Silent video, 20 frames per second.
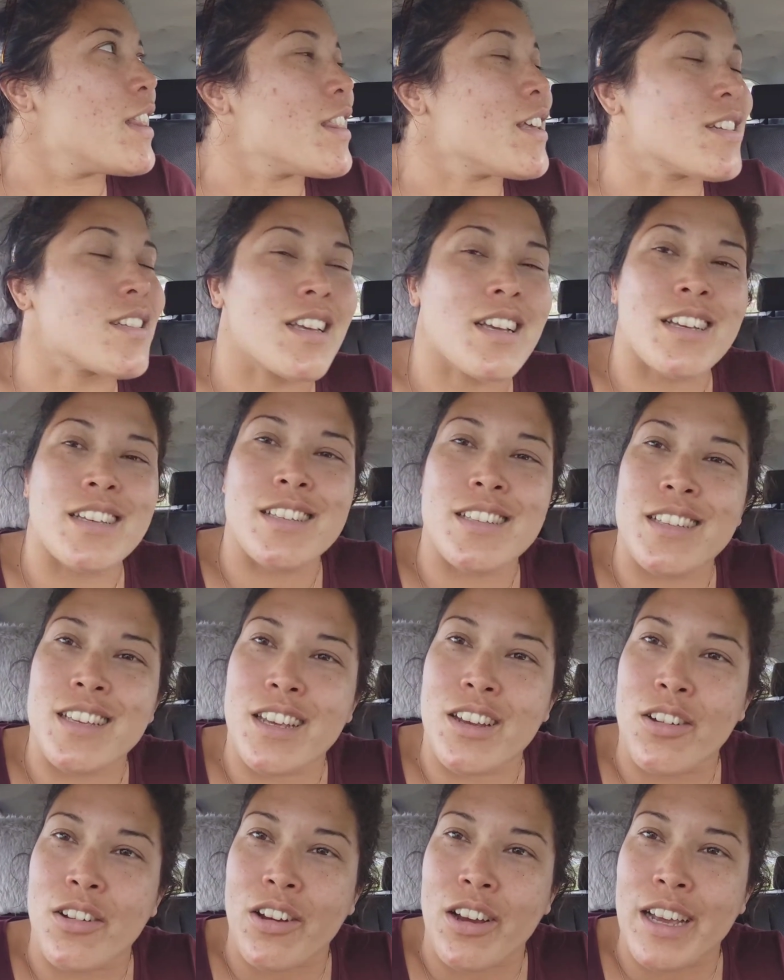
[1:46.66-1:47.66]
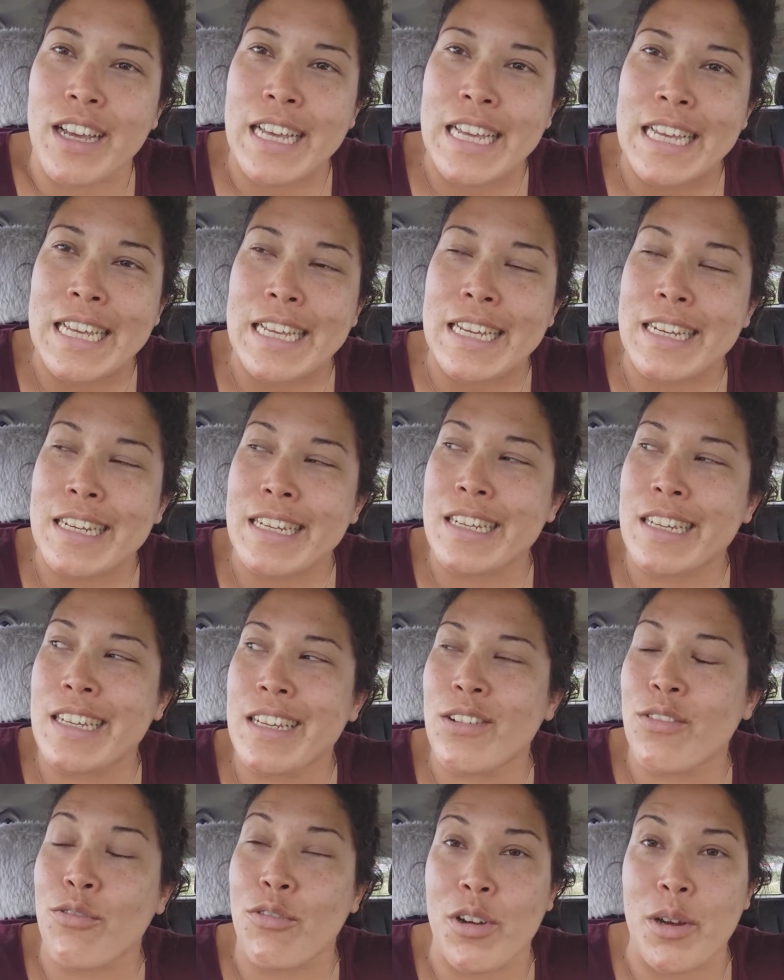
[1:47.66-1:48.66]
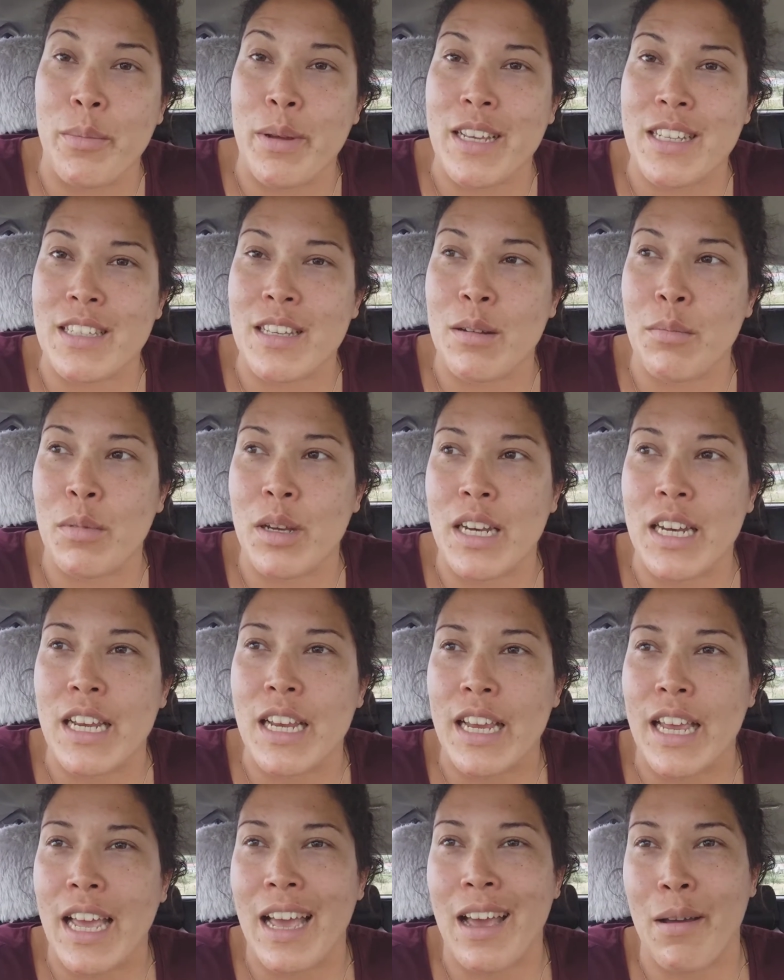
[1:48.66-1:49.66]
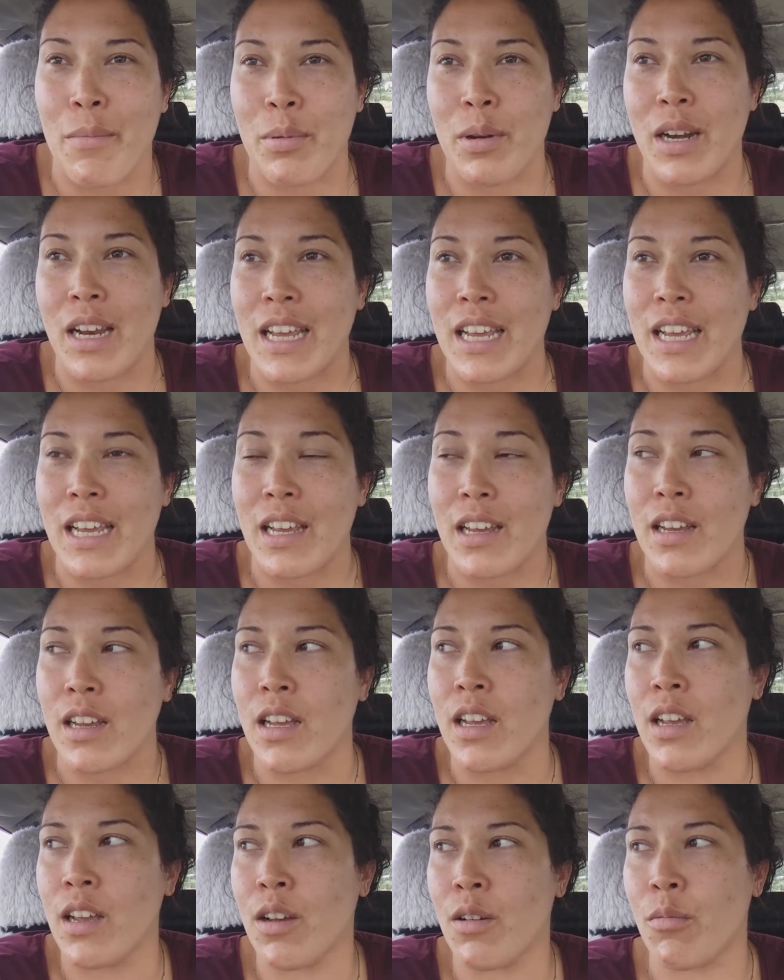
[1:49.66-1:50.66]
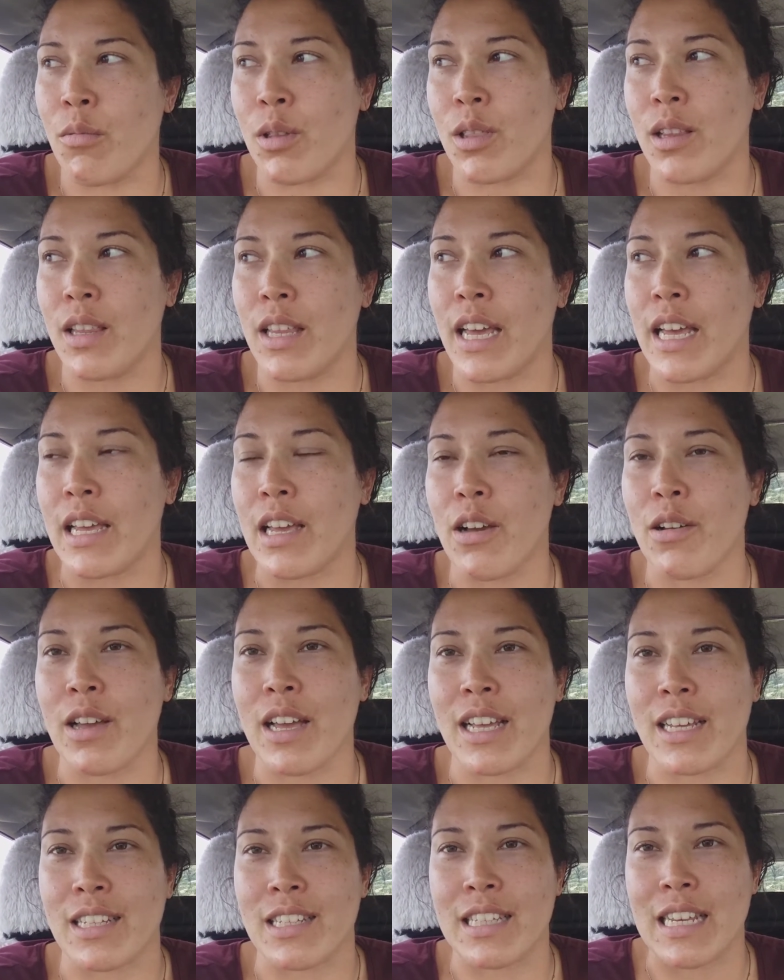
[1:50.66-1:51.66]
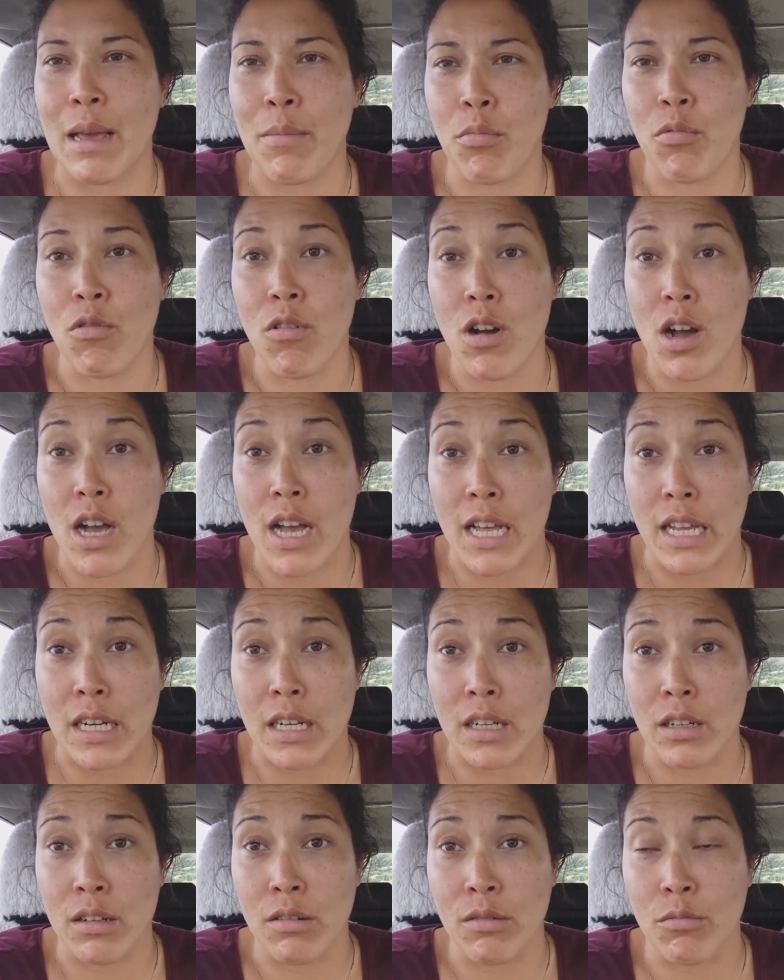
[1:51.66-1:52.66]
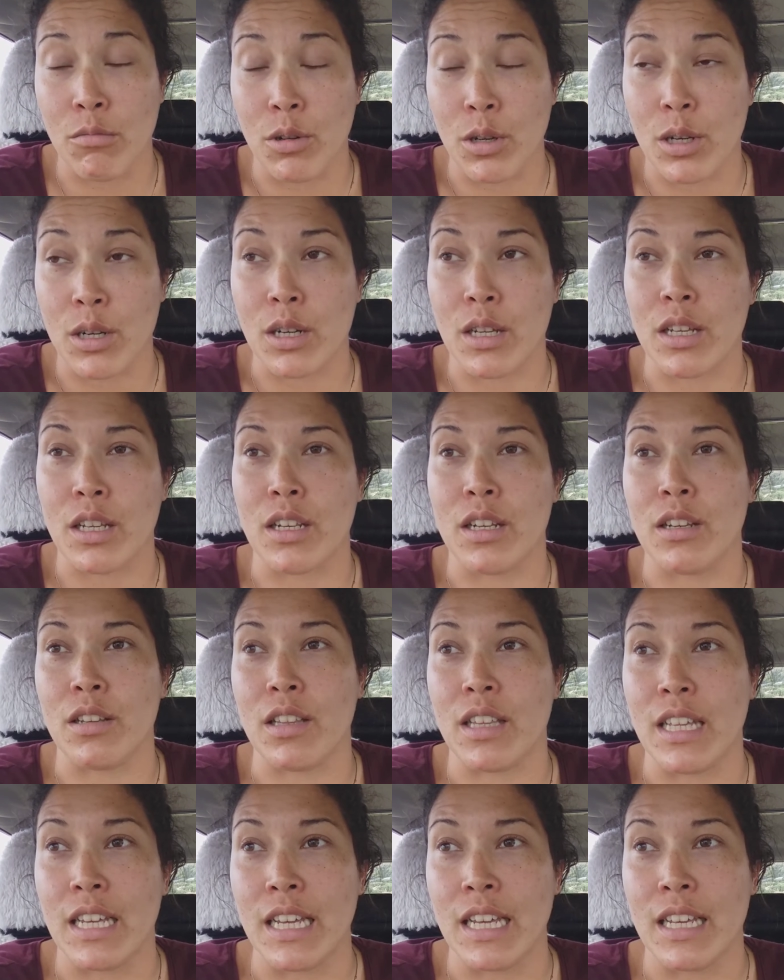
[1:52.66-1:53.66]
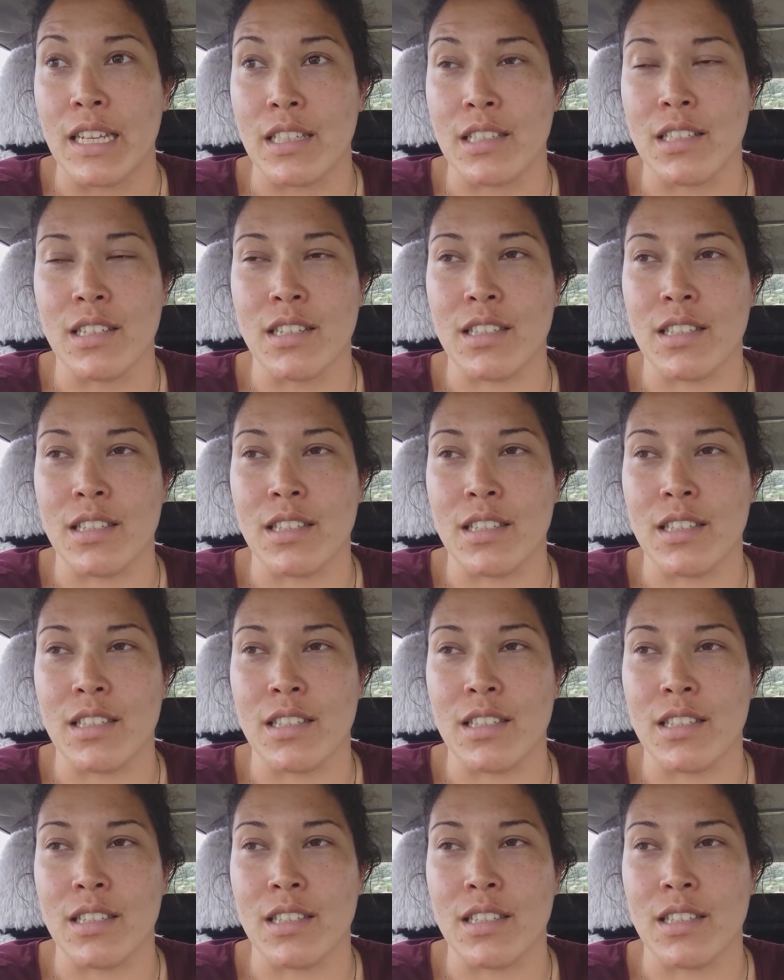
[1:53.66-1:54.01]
there's like a secret Freemason meeting happening where they're like, okay, step one, we're gonna do this.